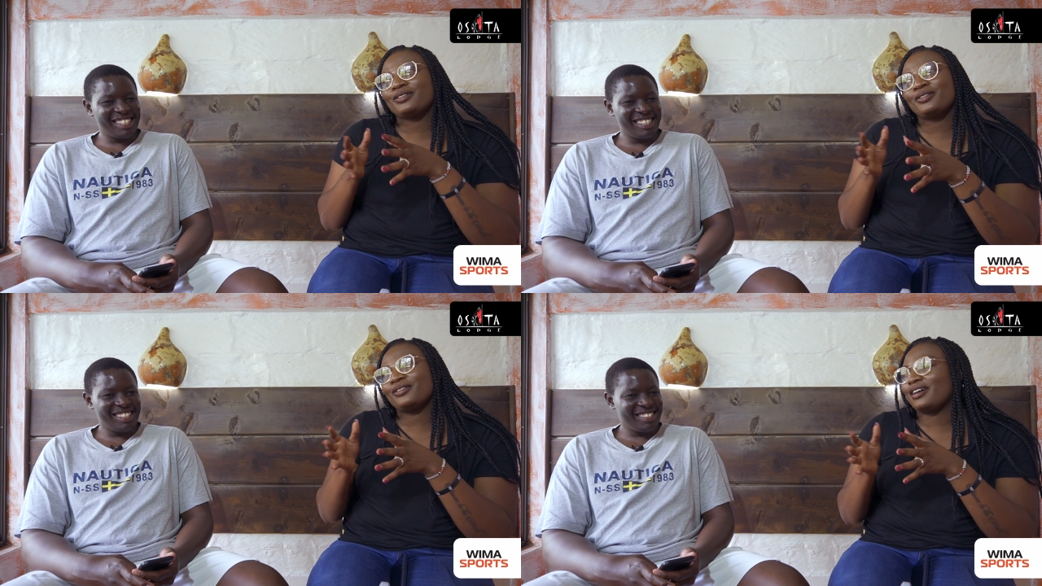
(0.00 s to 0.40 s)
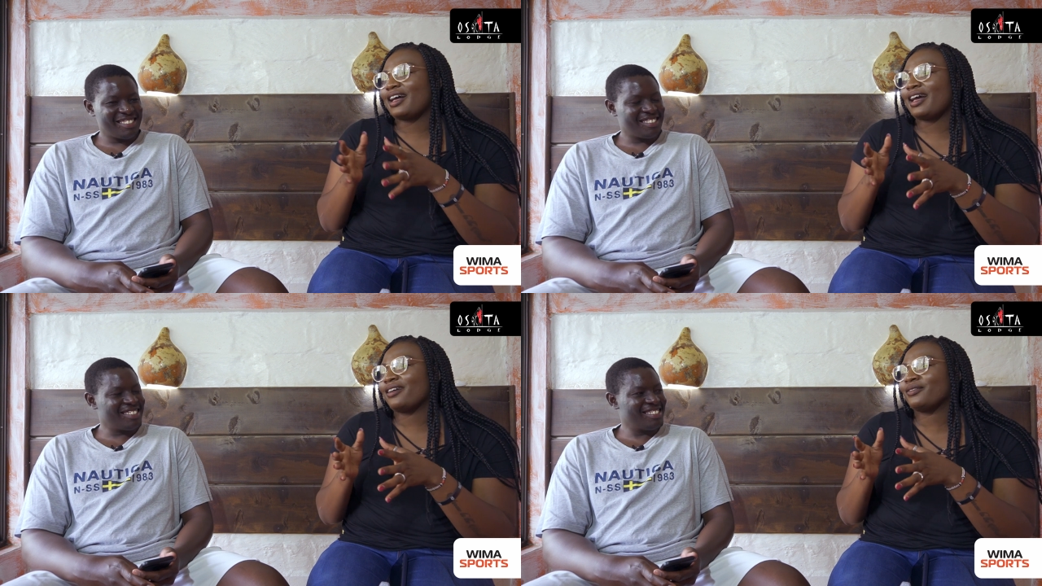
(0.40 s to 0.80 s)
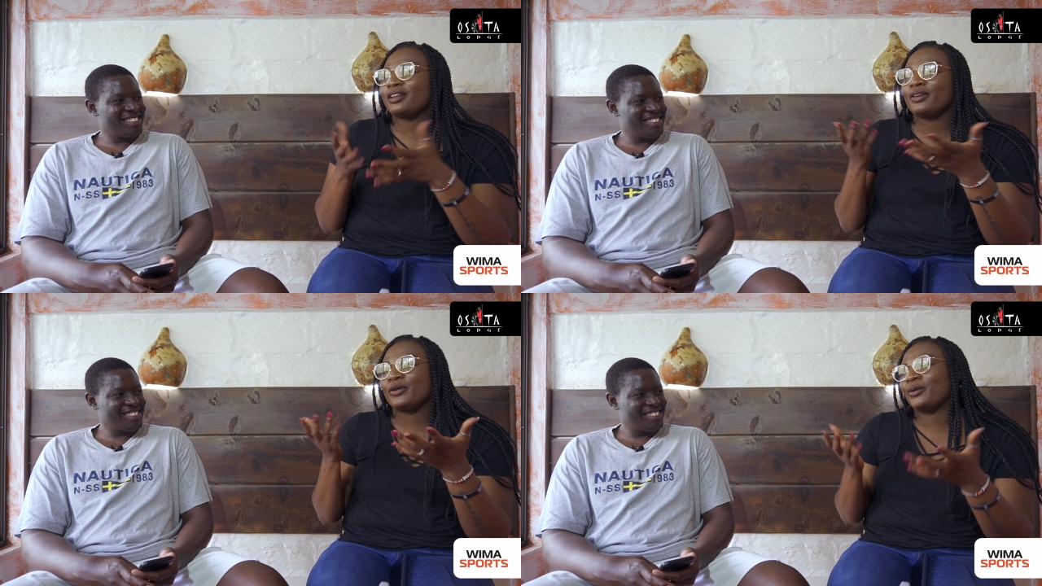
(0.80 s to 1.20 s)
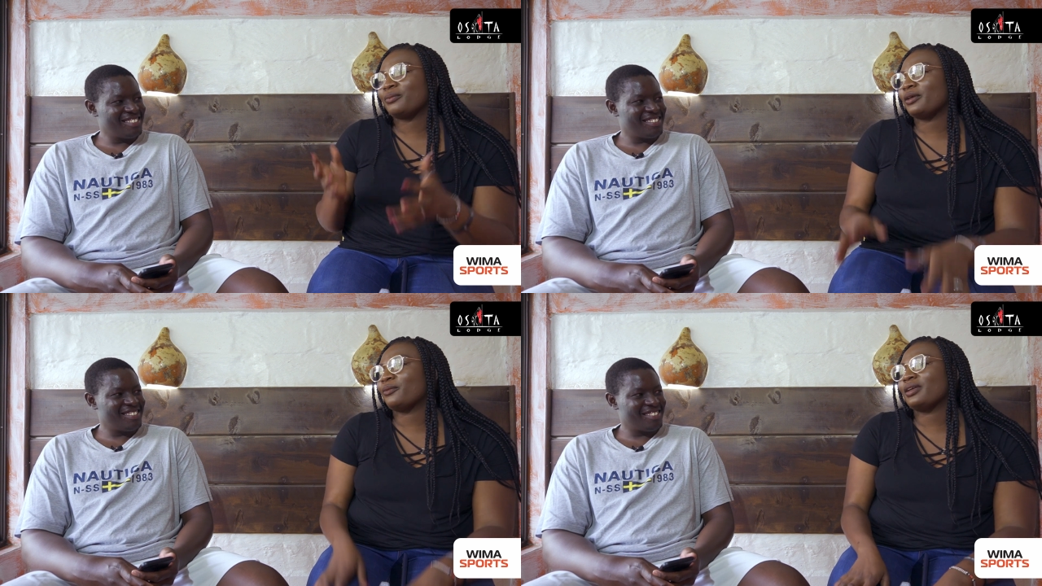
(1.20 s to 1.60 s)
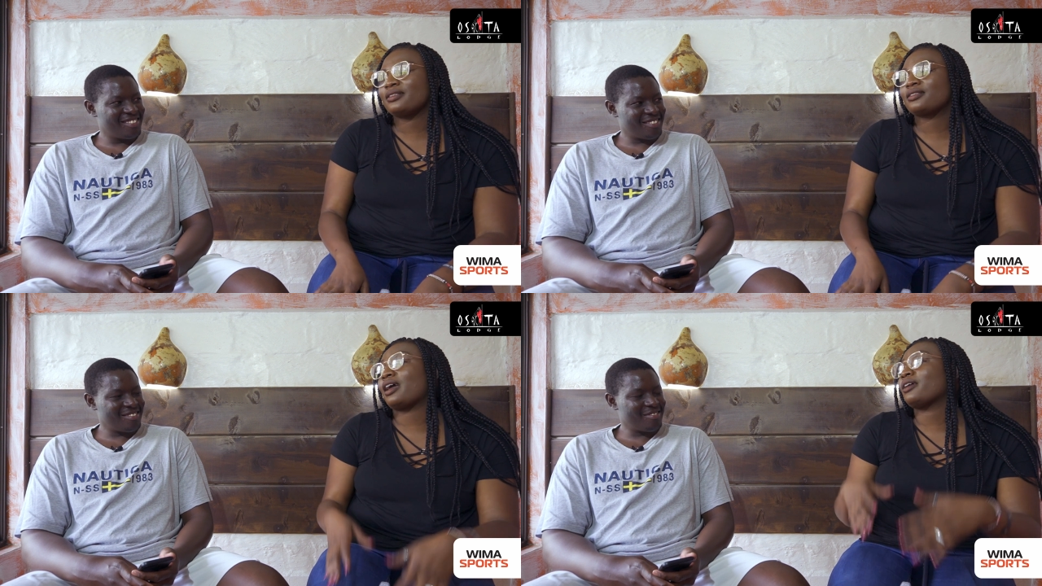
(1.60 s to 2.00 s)
Speaker 1: so I mm. really hope he
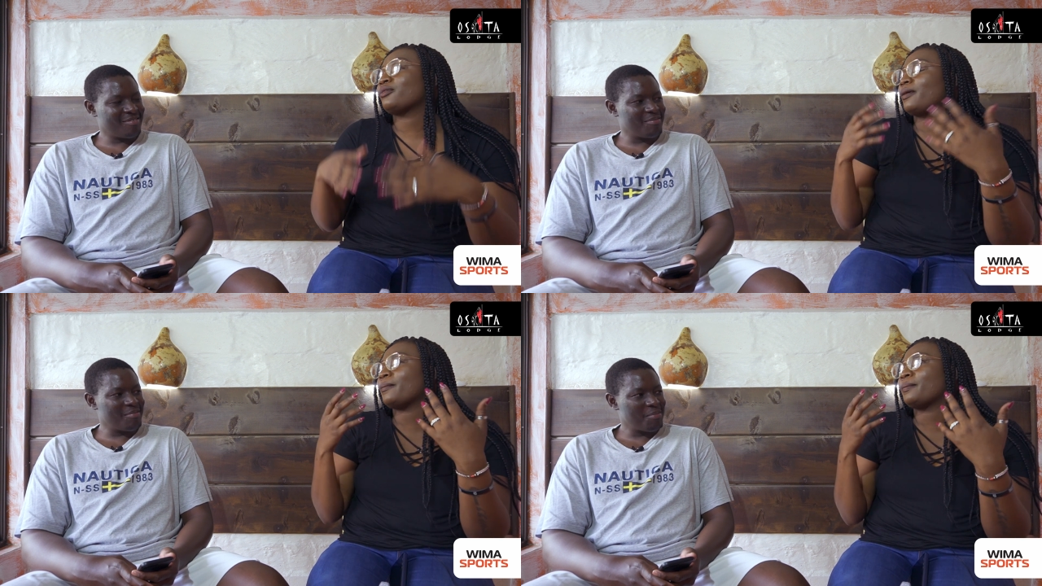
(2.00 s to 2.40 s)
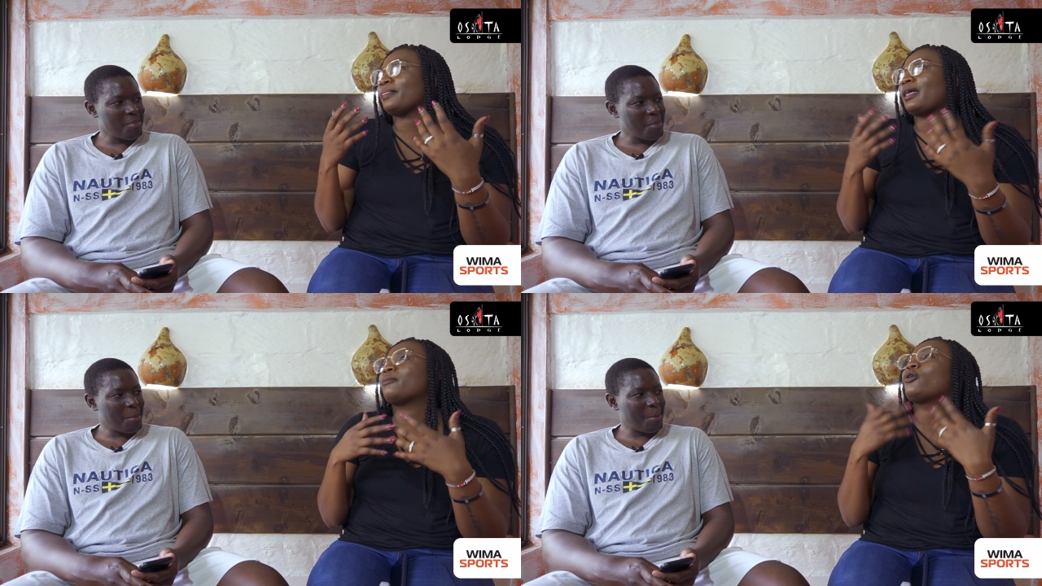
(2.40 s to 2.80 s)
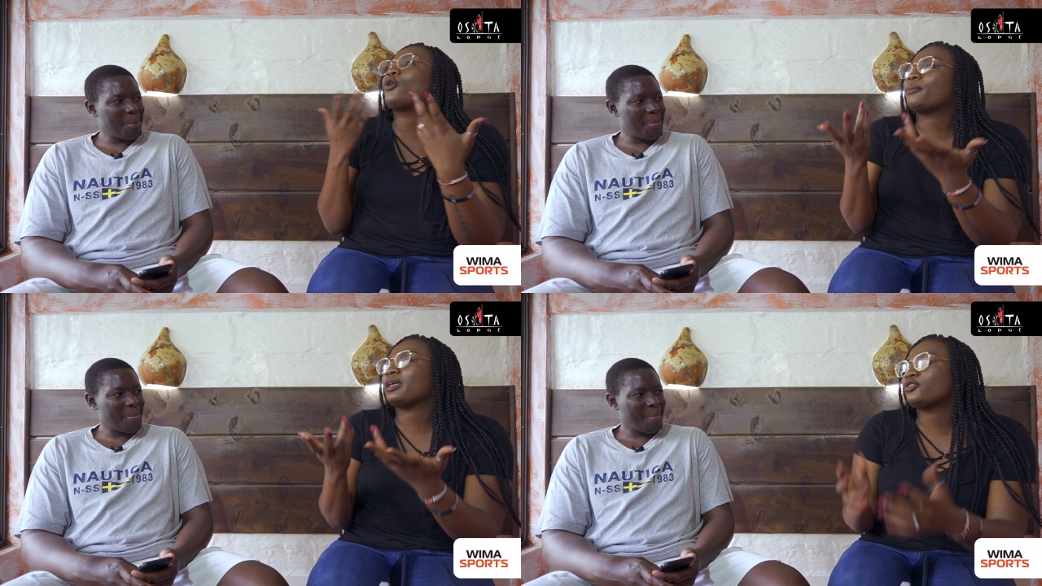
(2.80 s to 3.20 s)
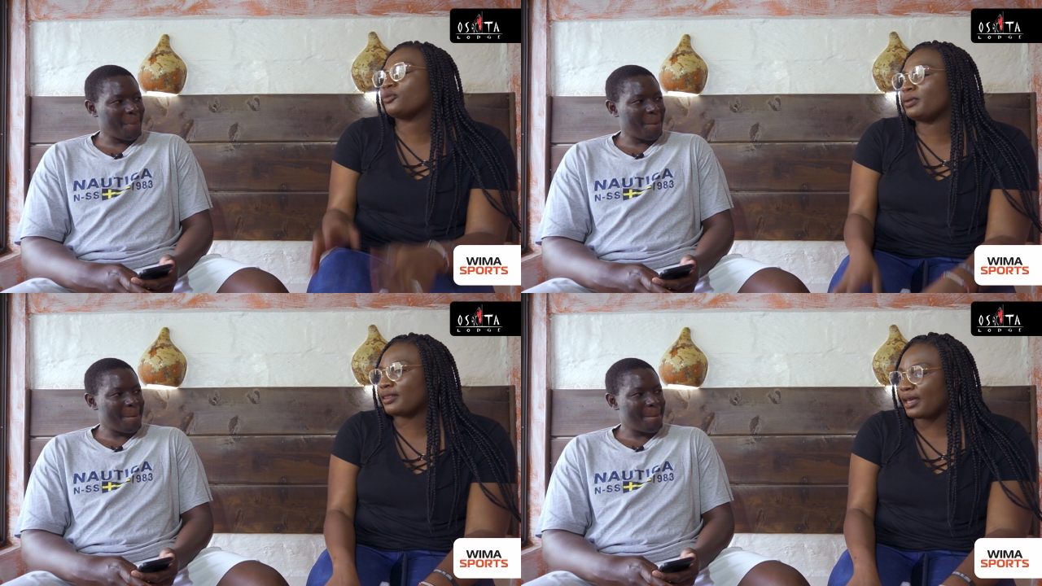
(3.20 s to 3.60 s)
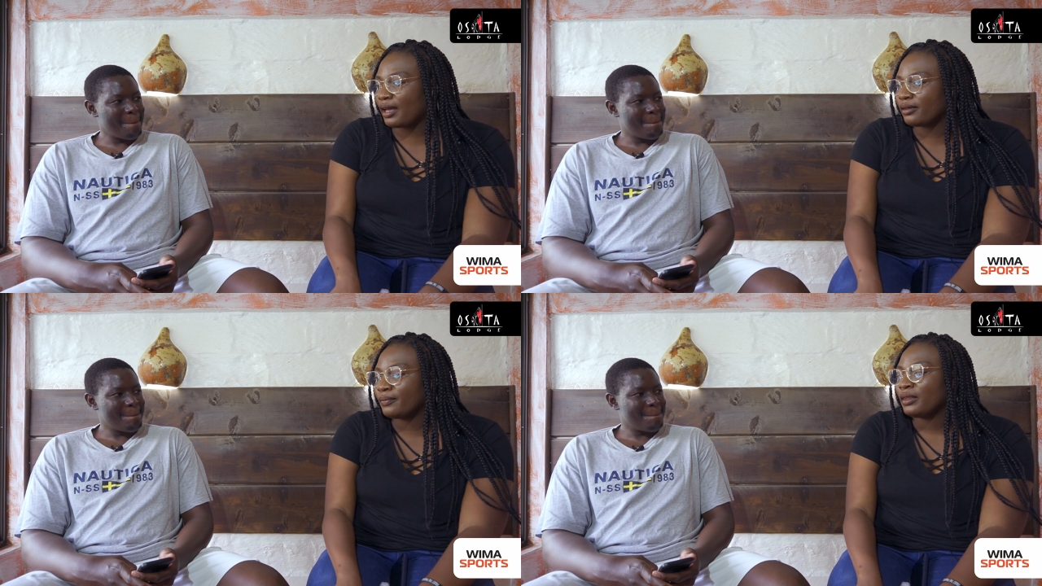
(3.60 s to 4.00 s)
wins. I, mm-hmm. um, I'm hoping to be
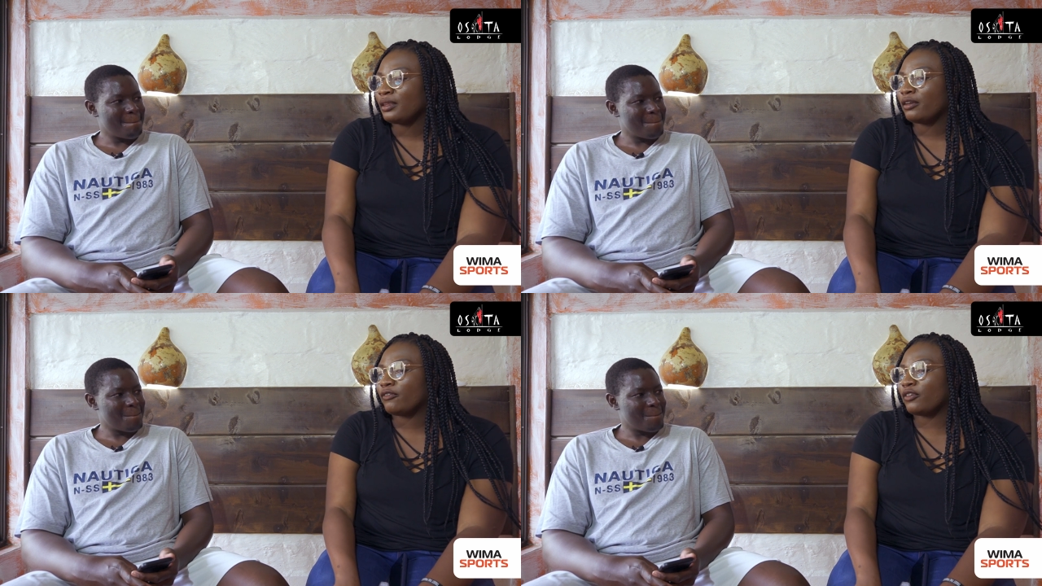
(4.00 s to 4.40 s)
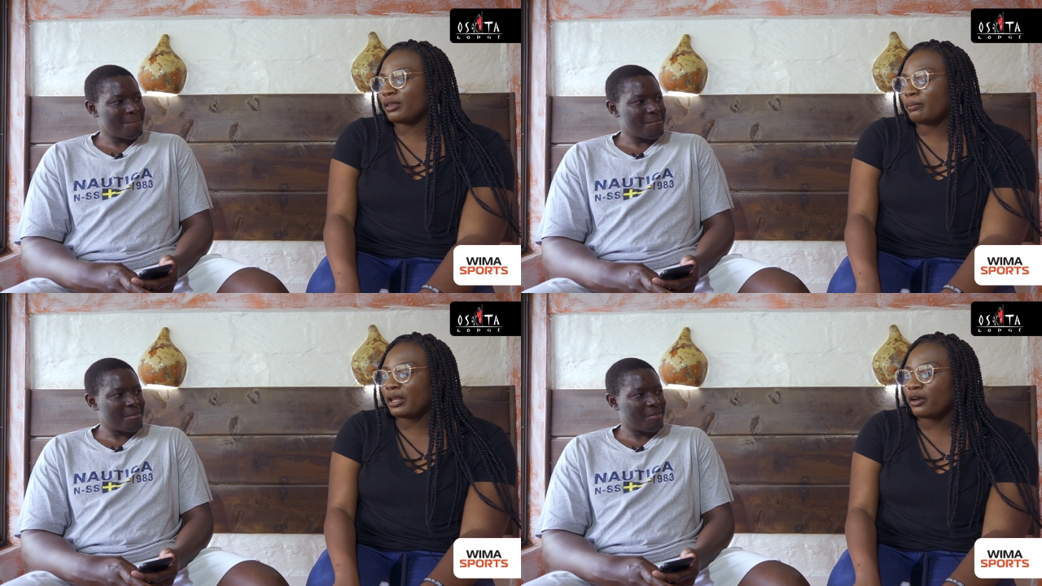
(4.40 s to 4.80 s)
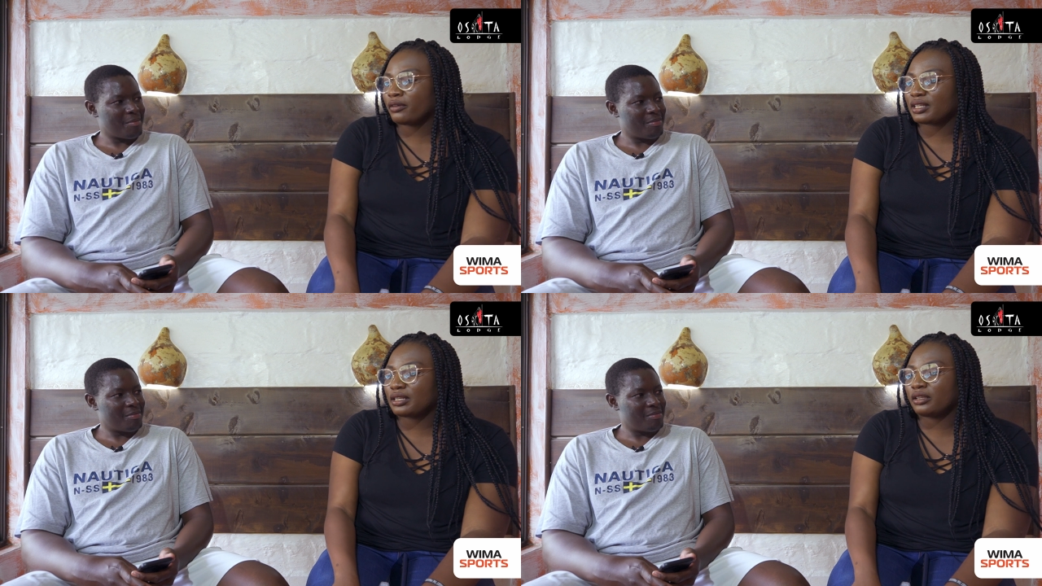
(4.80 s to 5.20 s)
there for the playoffs at